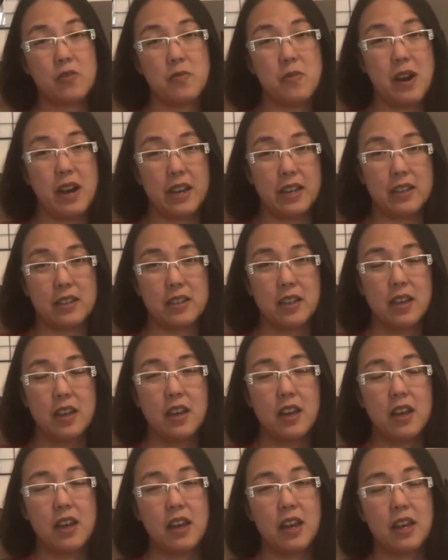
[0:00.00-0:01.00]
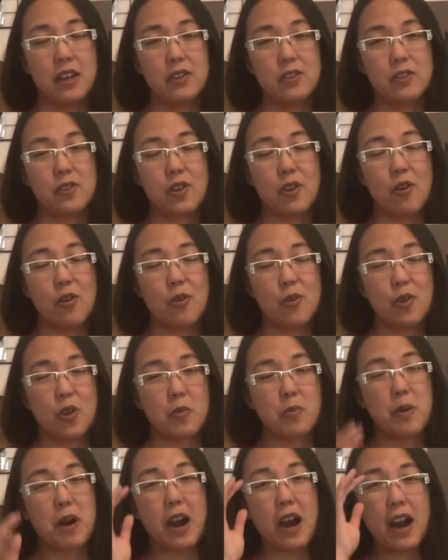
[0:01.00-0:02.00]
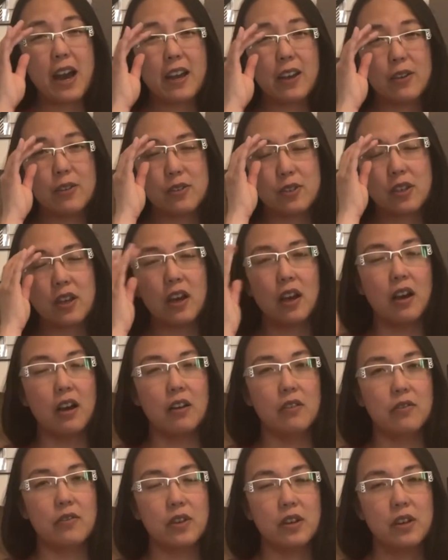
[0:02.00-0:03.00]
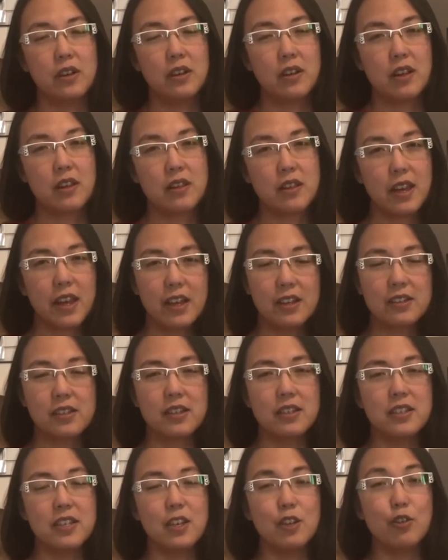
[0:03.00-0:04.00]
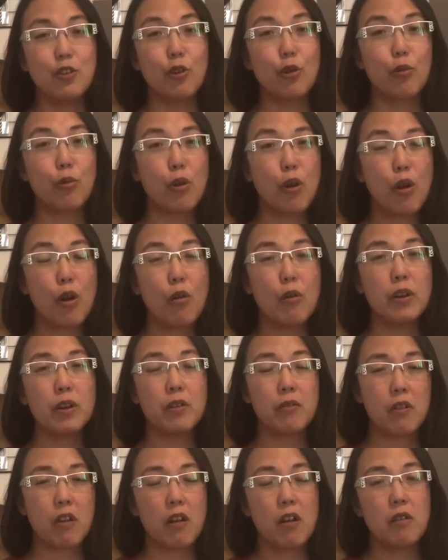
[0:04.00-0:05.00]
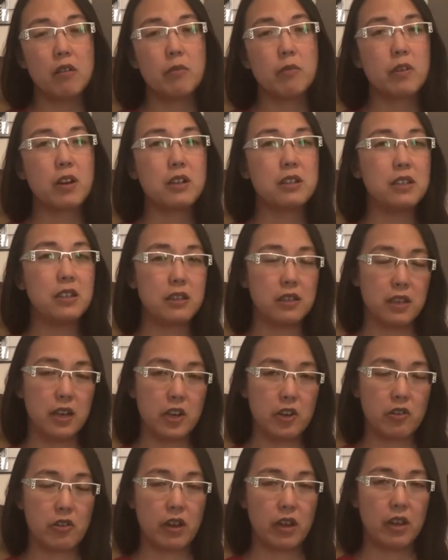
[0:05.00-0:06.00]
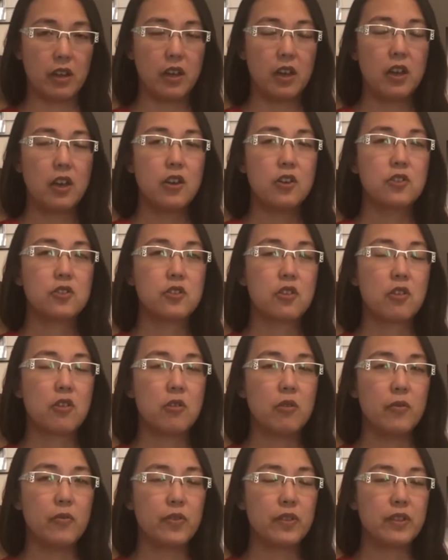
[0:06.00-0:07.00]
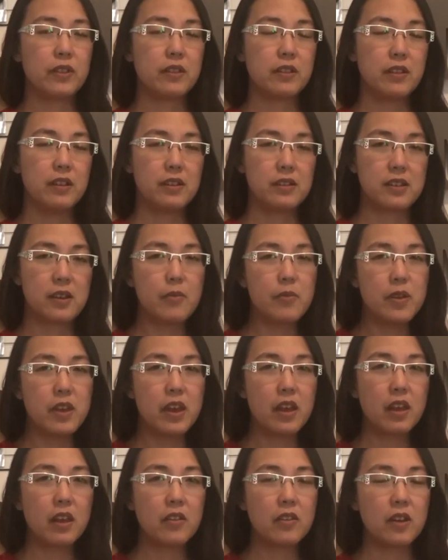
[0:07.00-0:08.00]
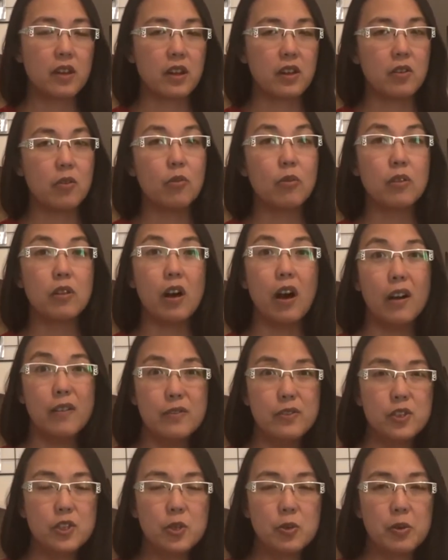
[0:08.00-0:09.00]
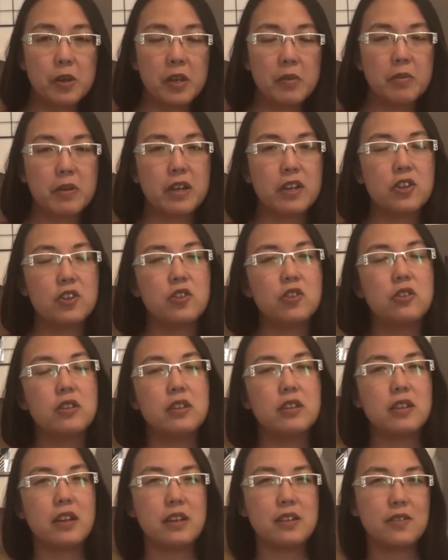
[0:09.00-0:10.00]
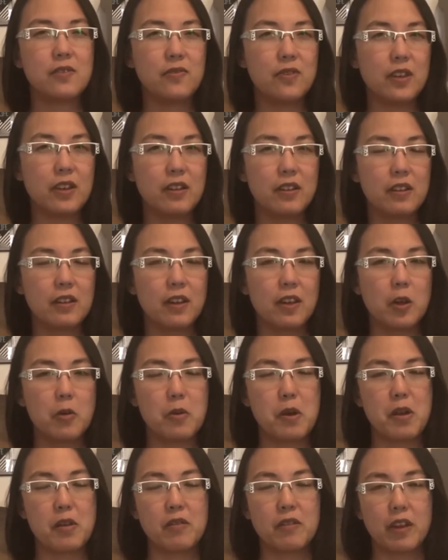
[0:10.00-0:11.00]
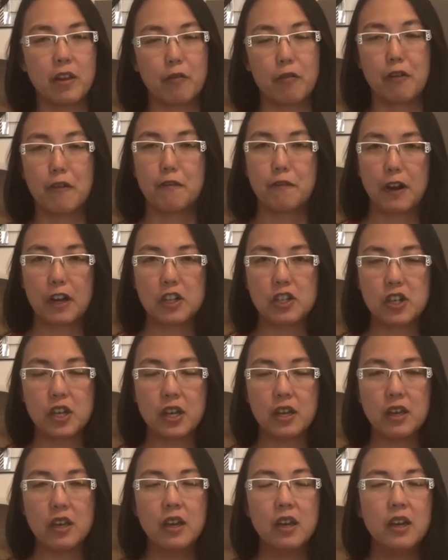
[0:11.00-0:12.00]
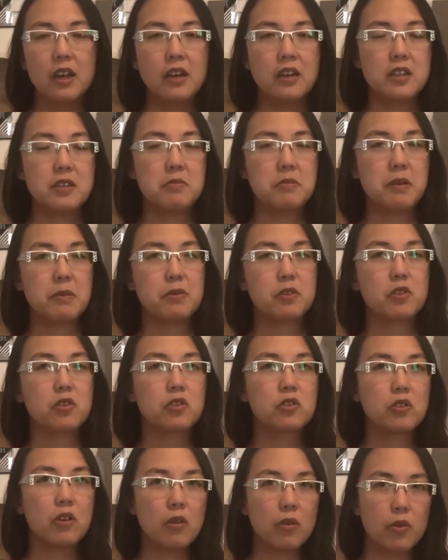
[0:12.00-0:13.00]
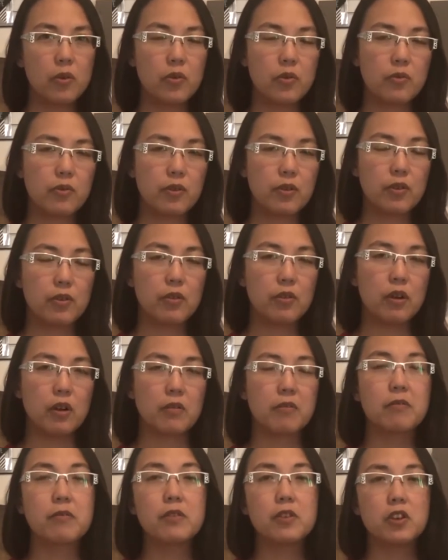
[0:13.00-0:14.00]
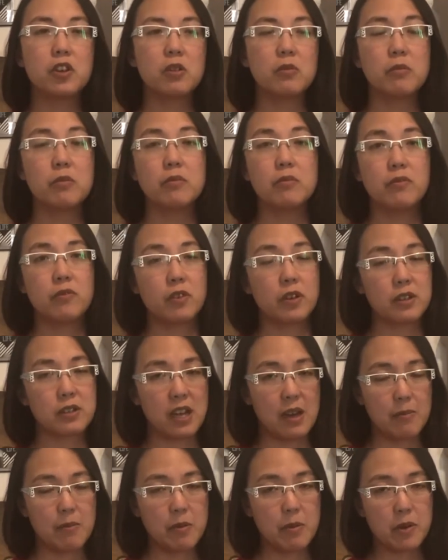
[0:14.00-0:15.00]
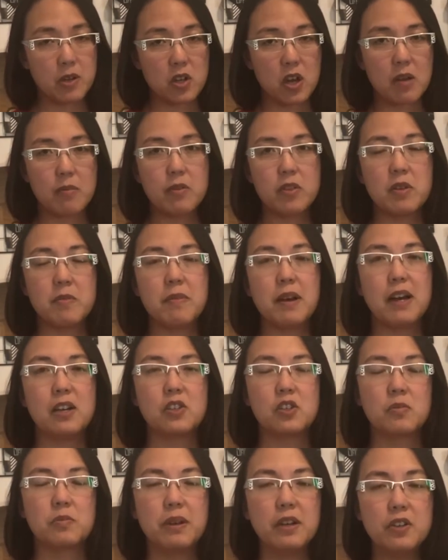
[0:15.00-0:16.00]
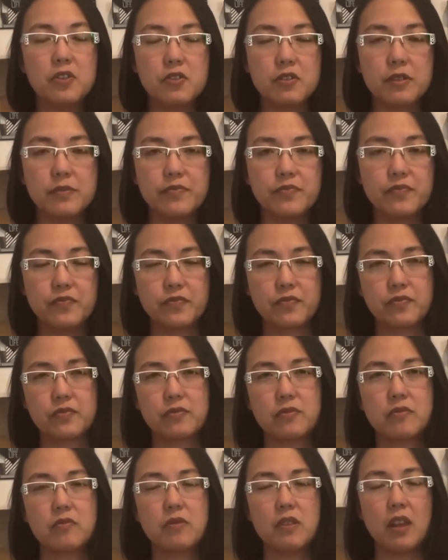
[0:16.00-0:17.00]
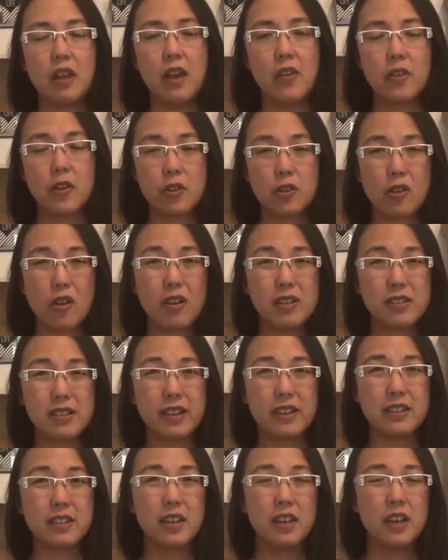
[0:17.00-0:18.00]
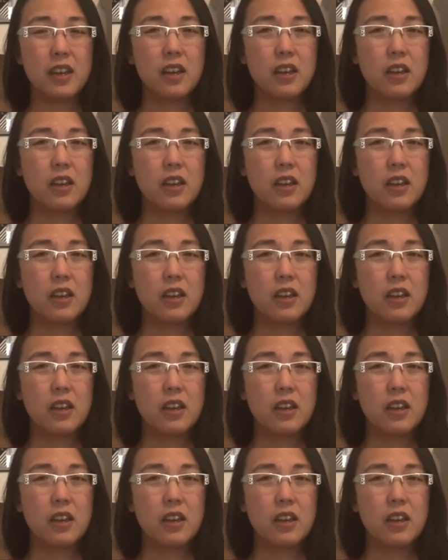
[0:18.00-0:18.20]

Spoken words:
of mind. And so your piles of things continue to grow and grow, and we're not decluttering. So it's something that I don't love doing, but it does feel a little bit like refreshing to be able to go through a room. For example, we were talking about the master bedroom and the closet.